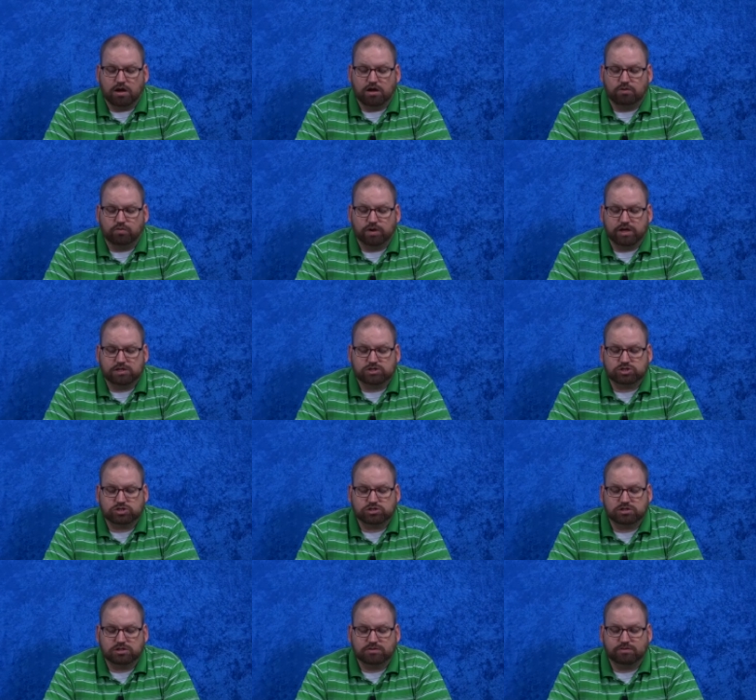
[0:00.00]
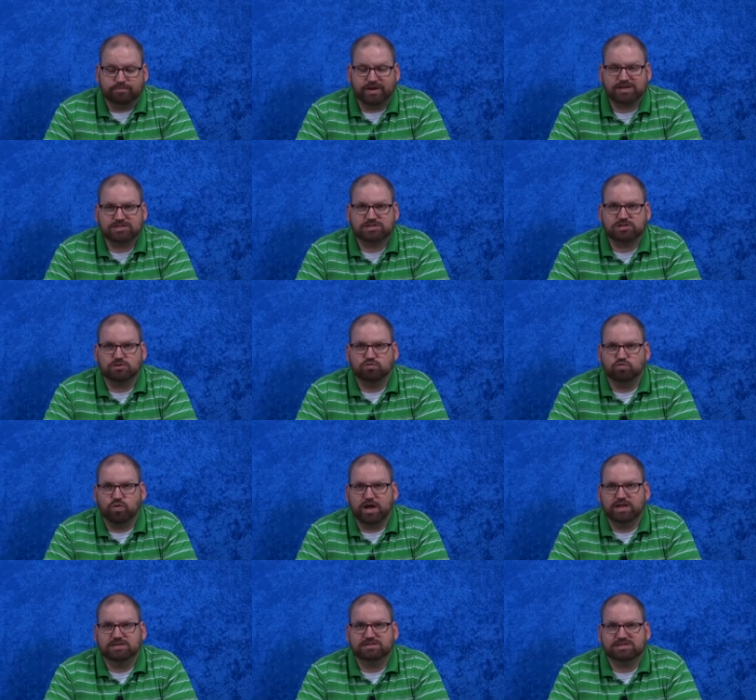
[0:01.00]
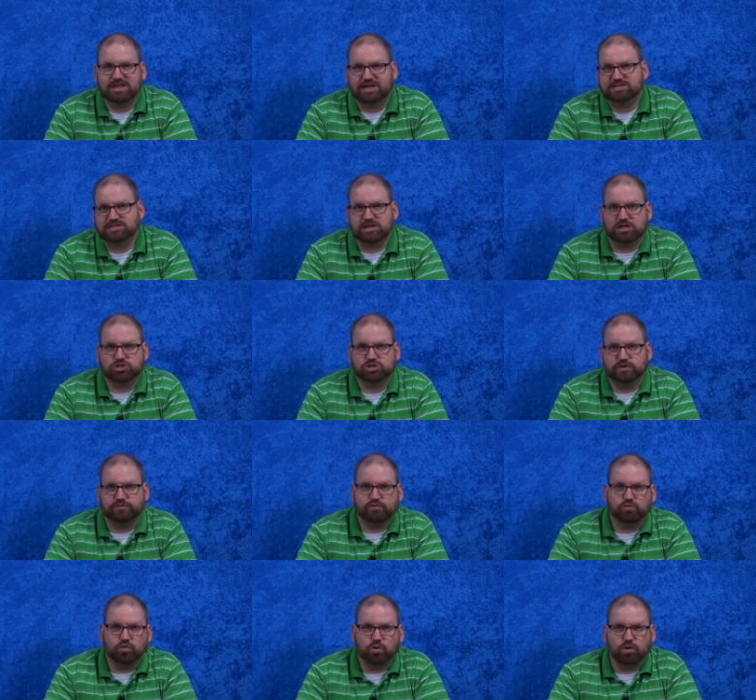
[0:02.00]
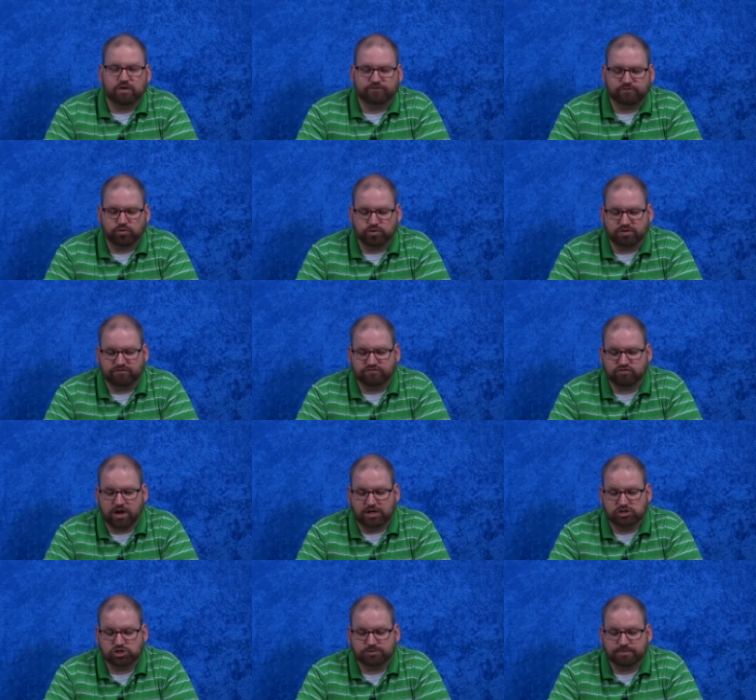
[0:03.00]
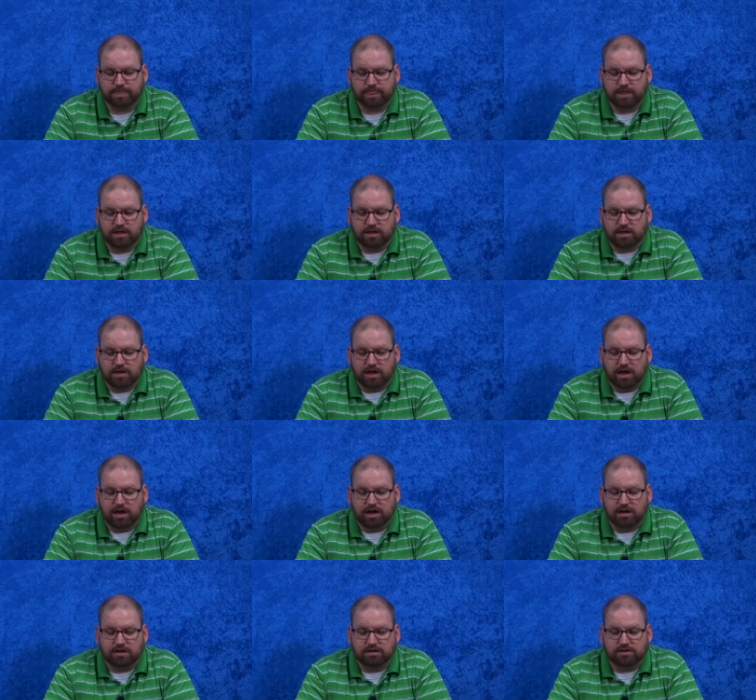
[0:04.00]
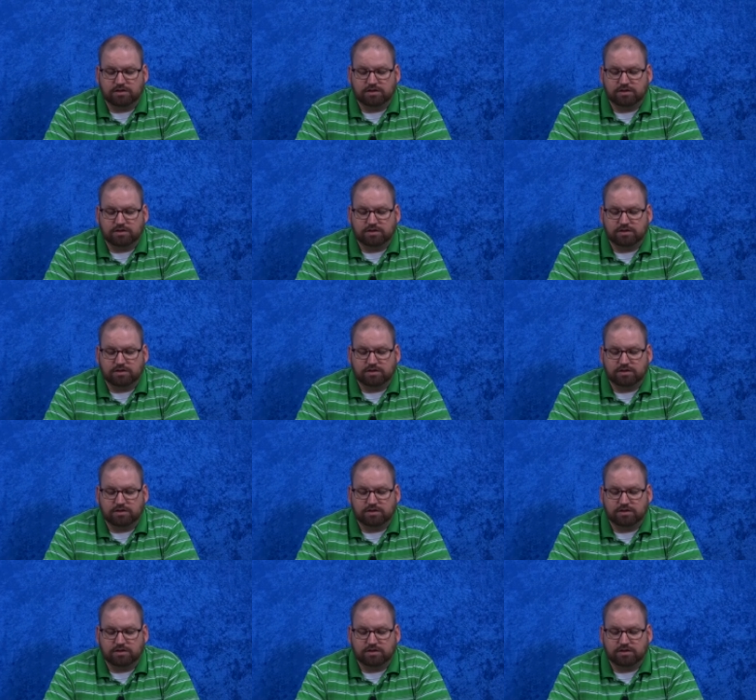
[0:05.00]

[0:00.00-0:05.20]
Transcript: which basically wins that section of the war for the French. The